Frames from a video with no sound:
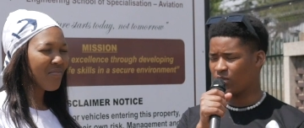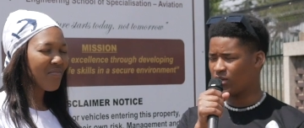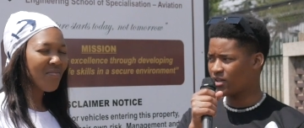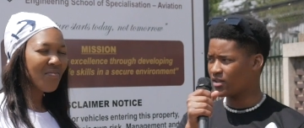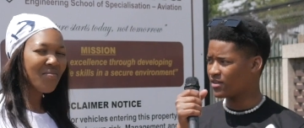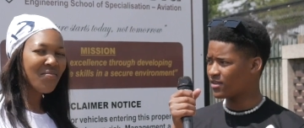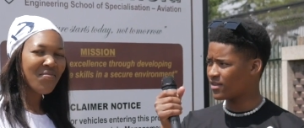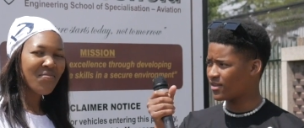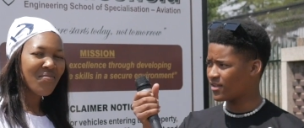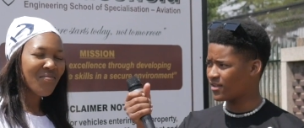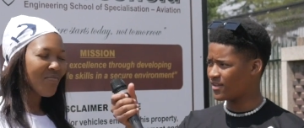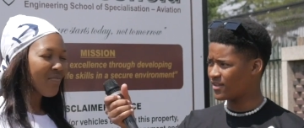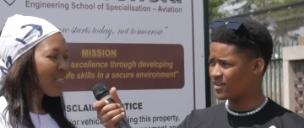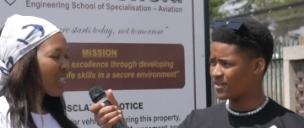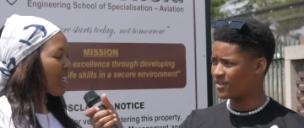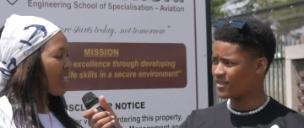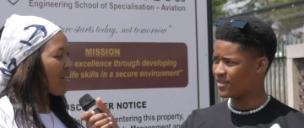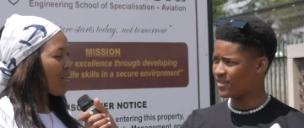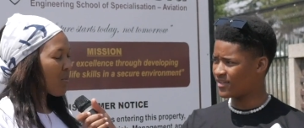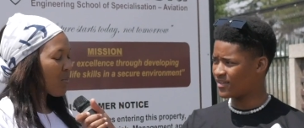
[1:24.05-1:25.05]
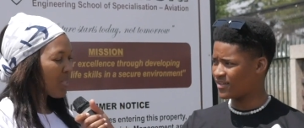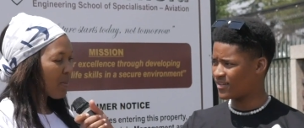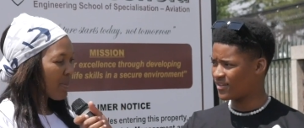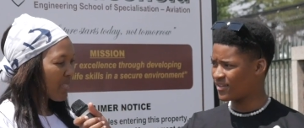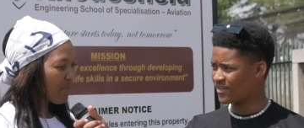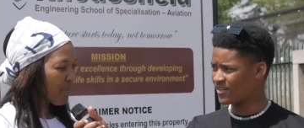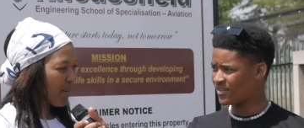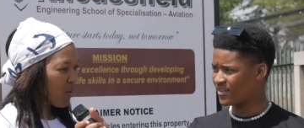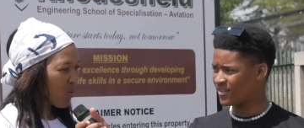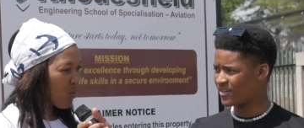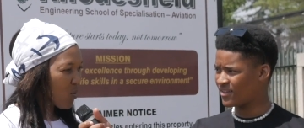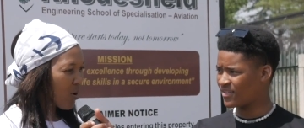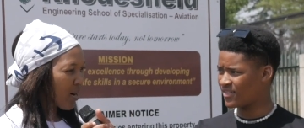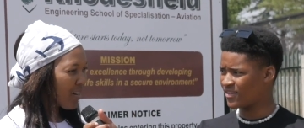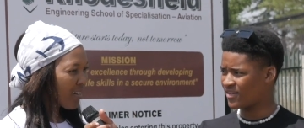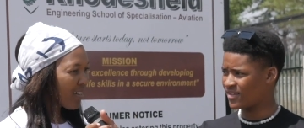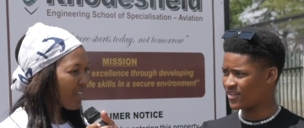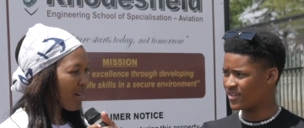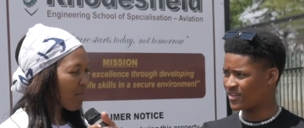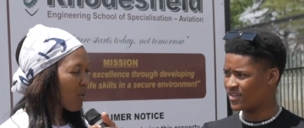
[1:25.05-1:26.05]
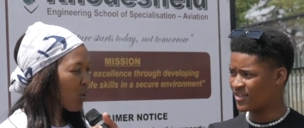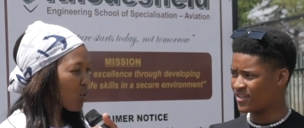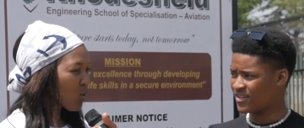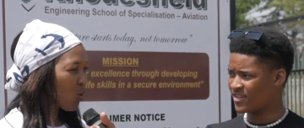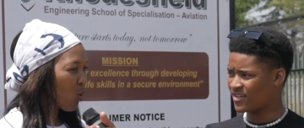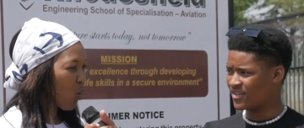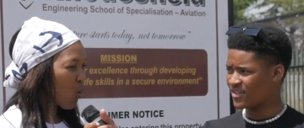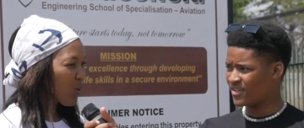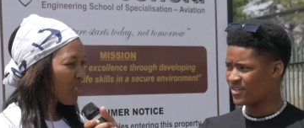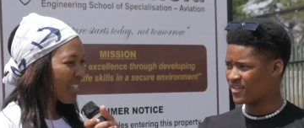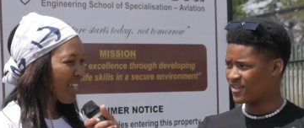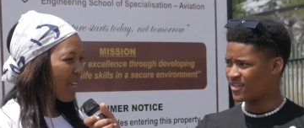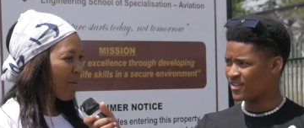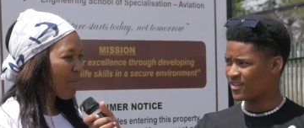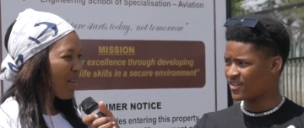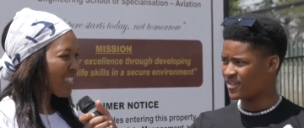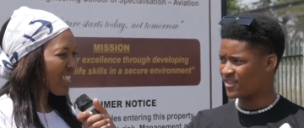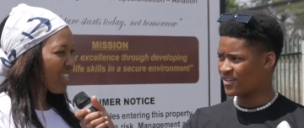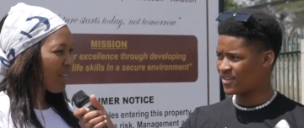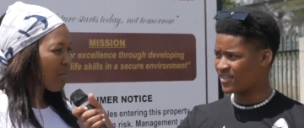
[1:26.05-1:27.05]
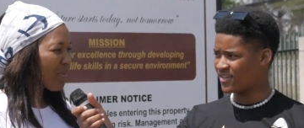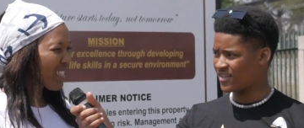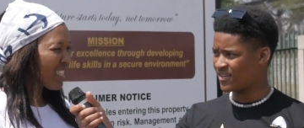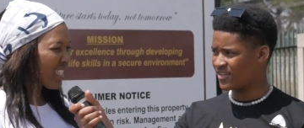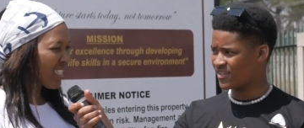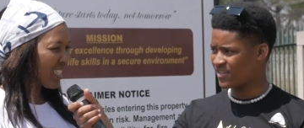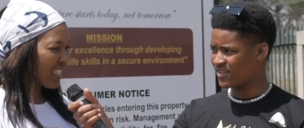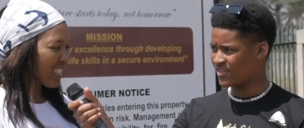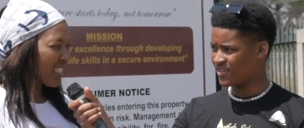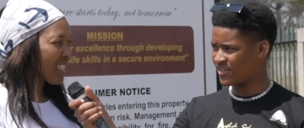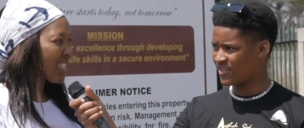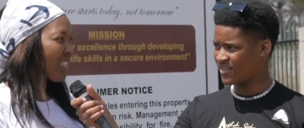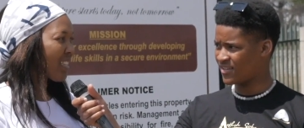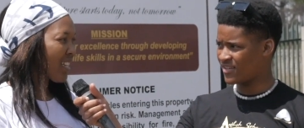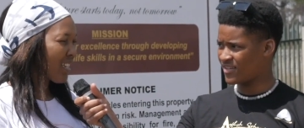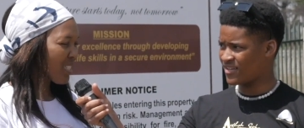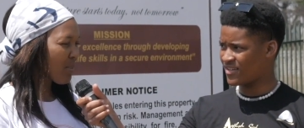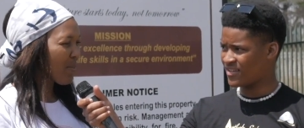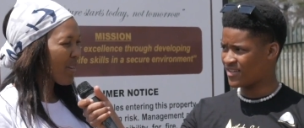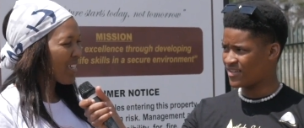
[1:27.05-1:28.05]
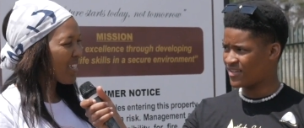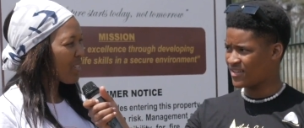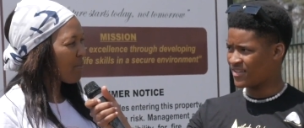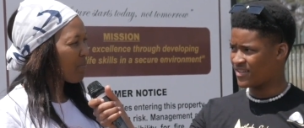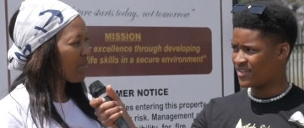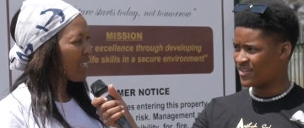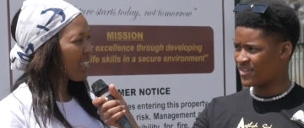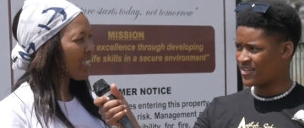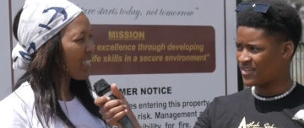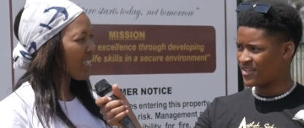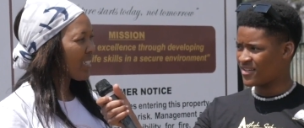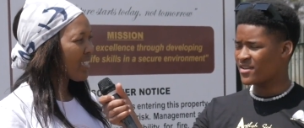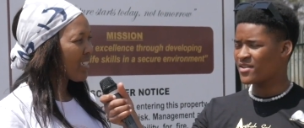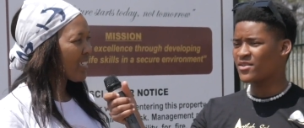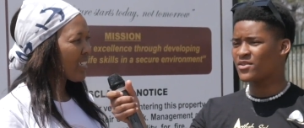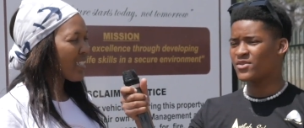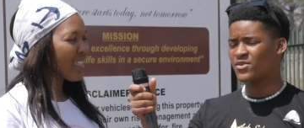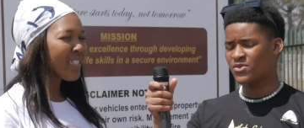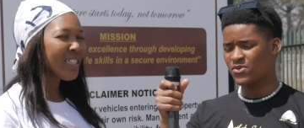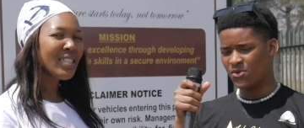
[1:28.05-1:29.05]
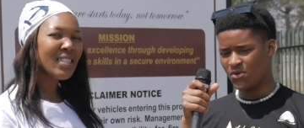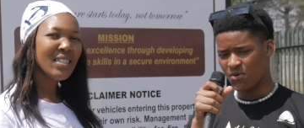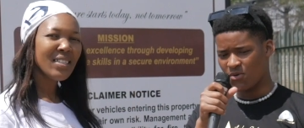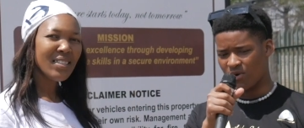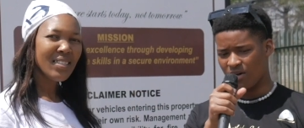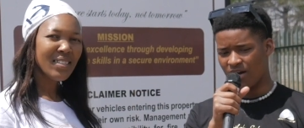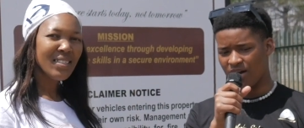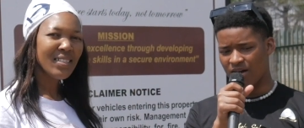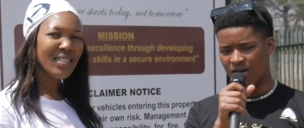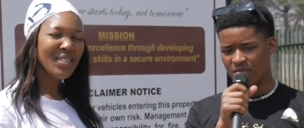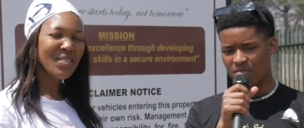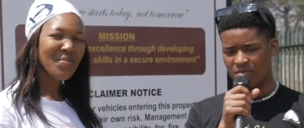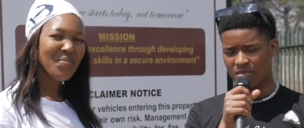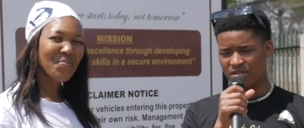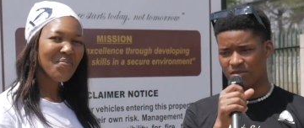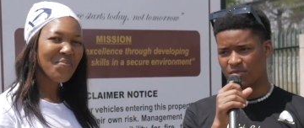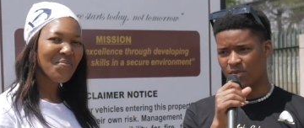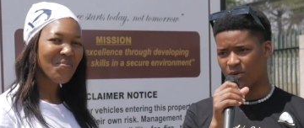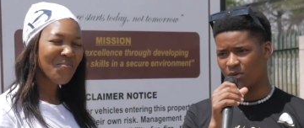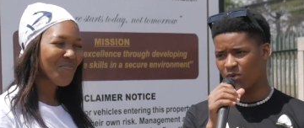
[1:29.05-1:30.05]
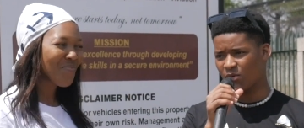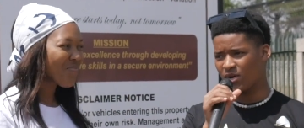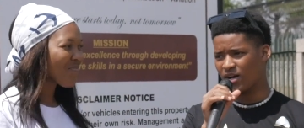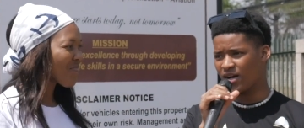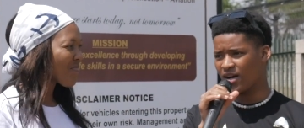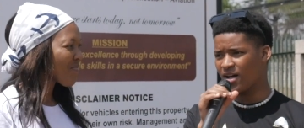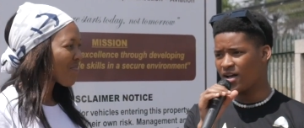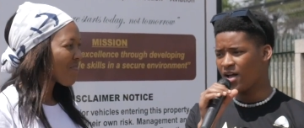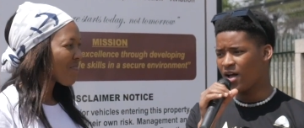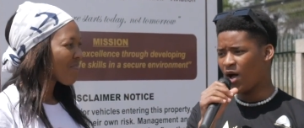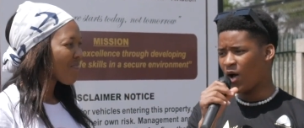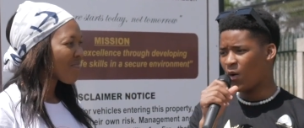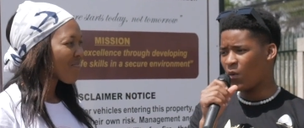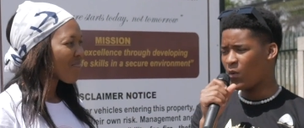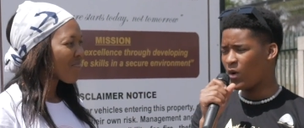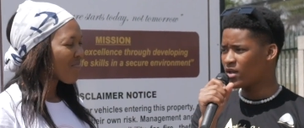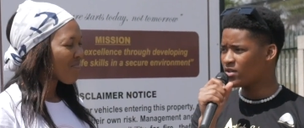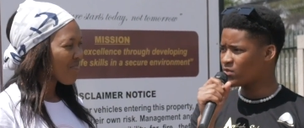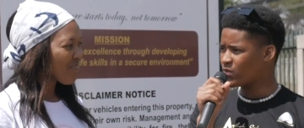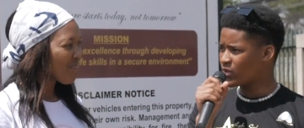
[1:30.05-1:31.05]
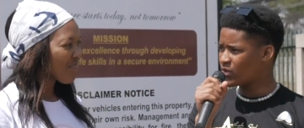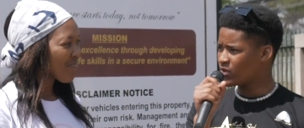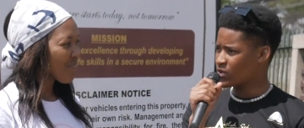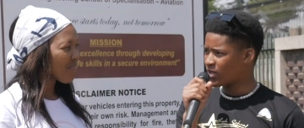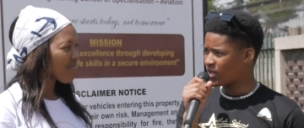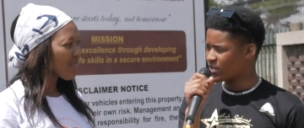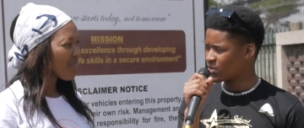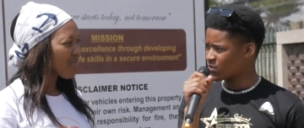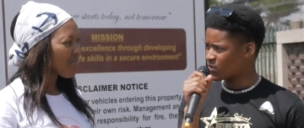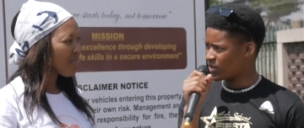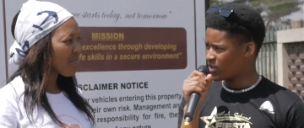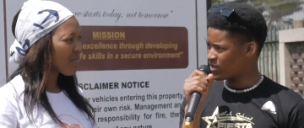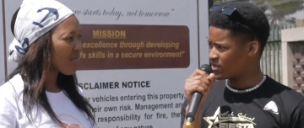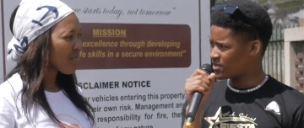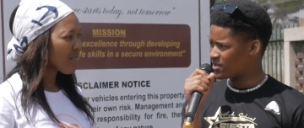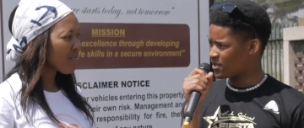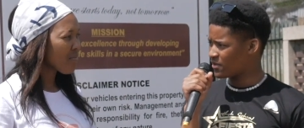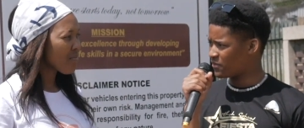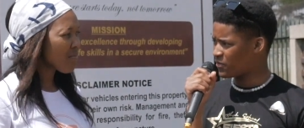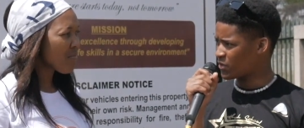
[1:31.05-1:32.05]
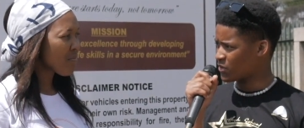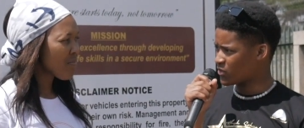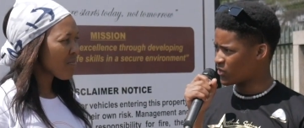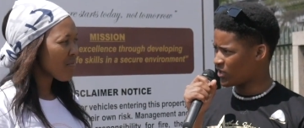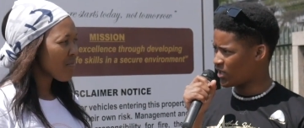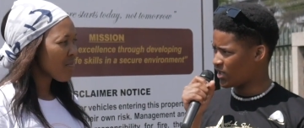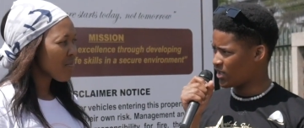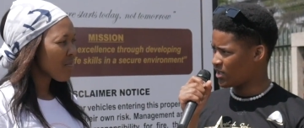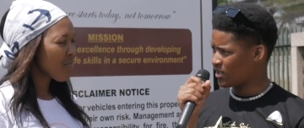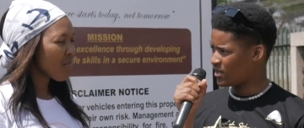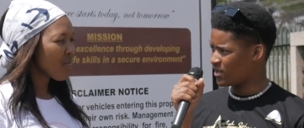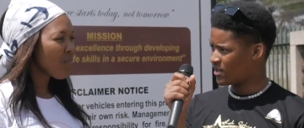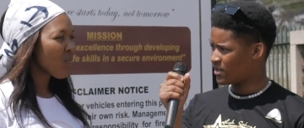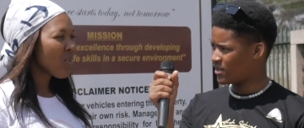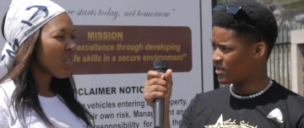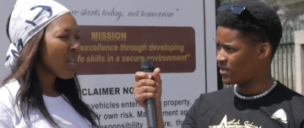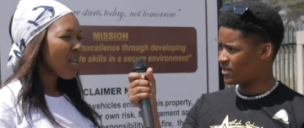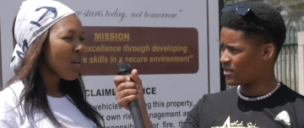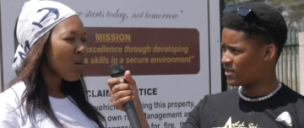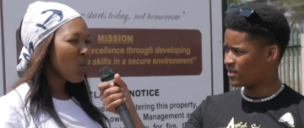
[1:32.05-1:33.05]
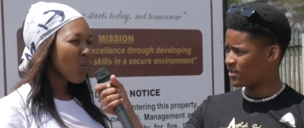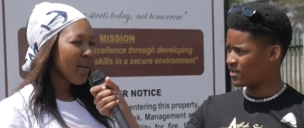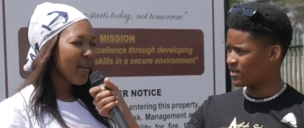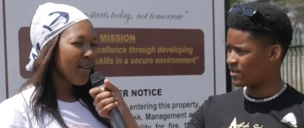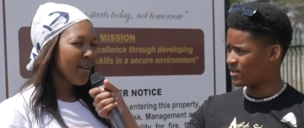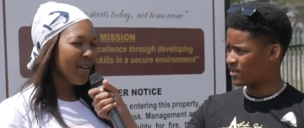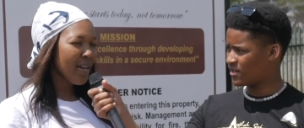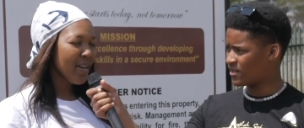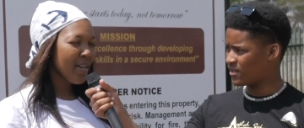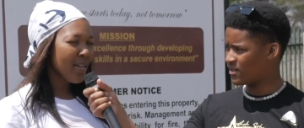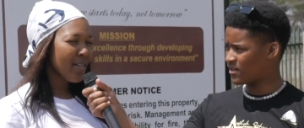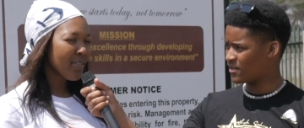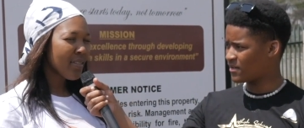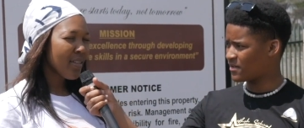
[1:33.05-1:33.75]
Speaker 1: with?
Speaker 2: With Ms. Magua. I'm also called uh, Mashabishi. That is my name.
Speaker 1: So, uh, Ms. Magua, what were you guys rehearsing for today?
Speaker 2: Well, uh,